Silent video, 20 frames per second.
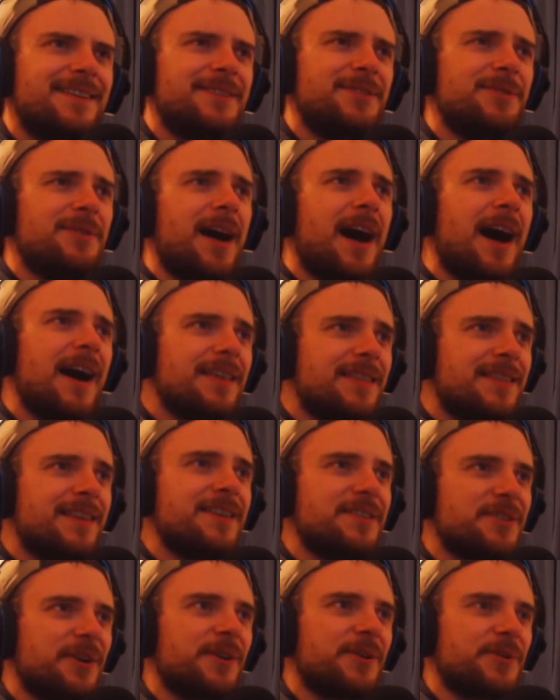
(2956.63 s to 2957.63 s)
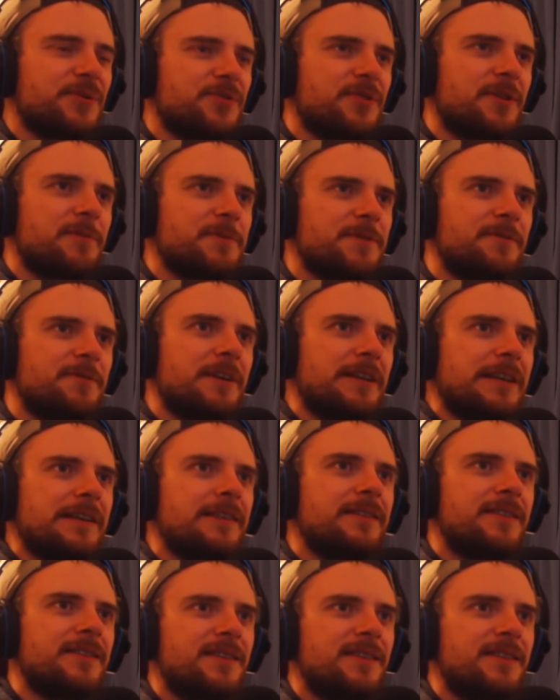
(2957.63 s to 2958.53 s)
Dude, I think Donald Trump's funny.